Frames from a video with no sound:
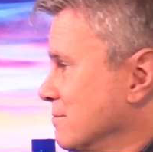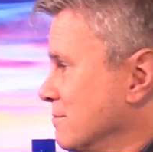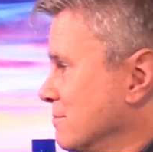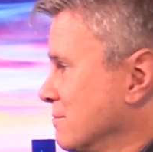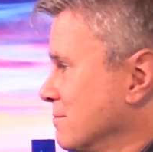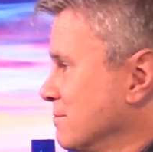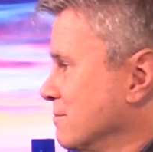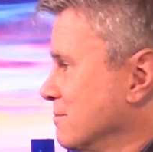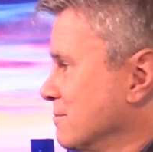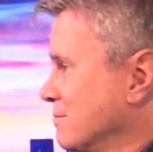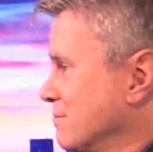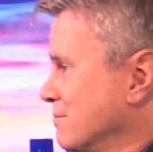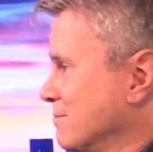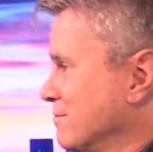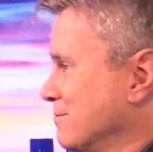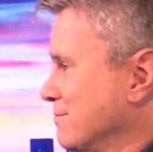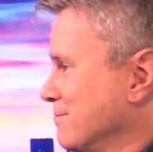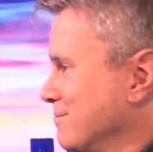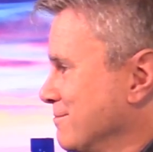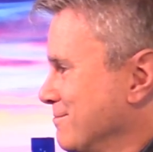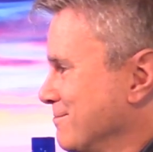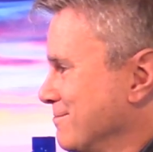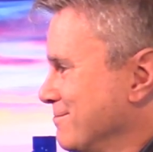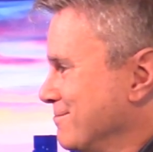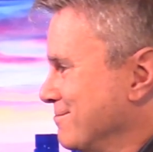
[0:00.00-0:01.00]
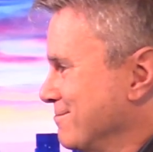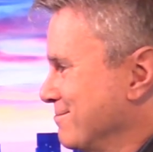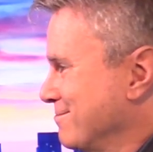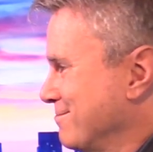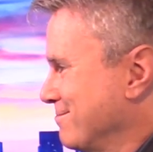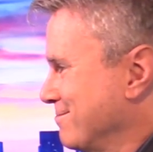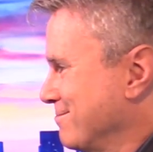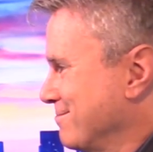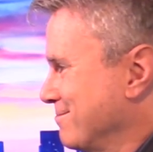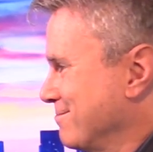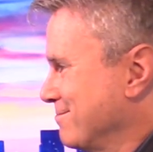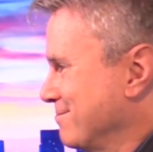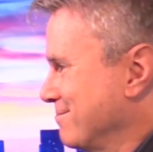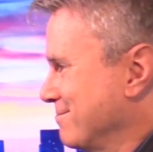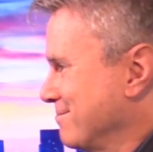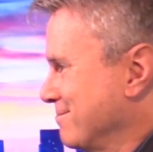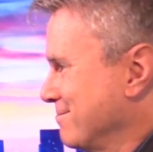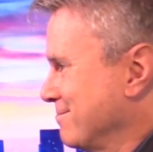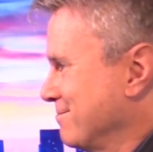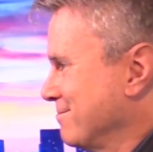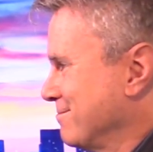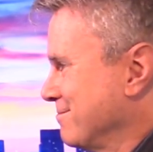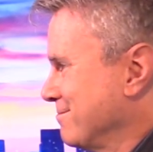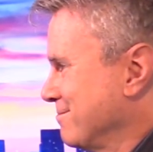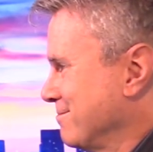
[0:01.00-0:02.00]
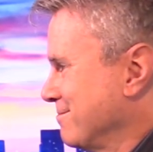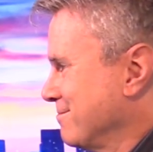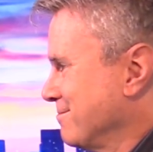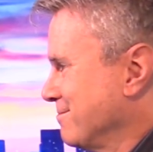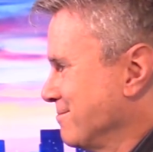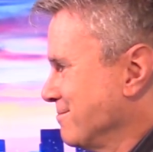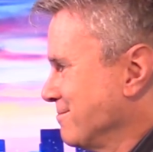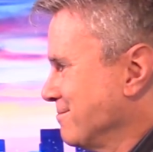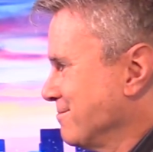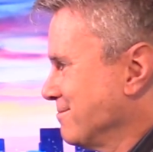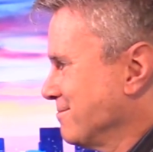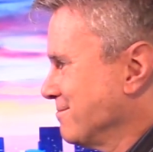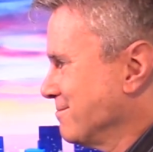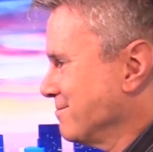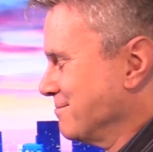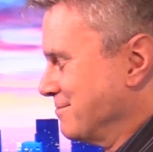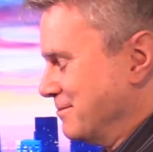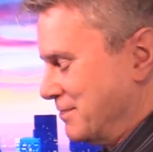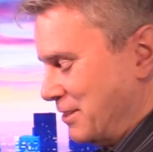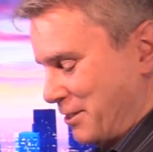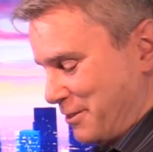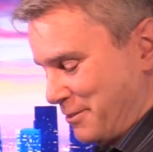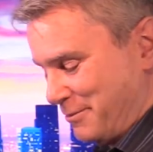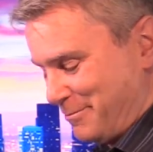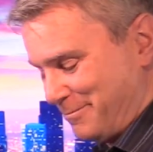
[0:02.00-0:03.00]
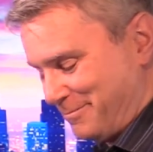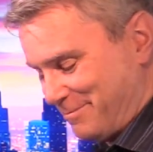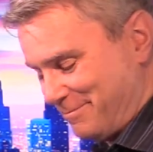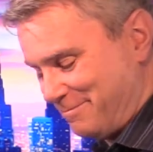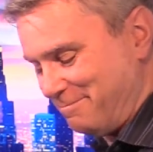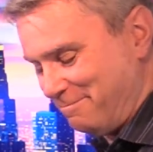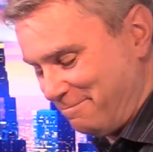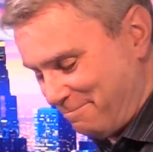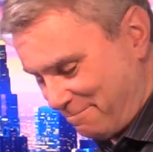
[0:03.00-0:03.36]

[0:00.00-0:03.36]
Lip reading: (not speaking)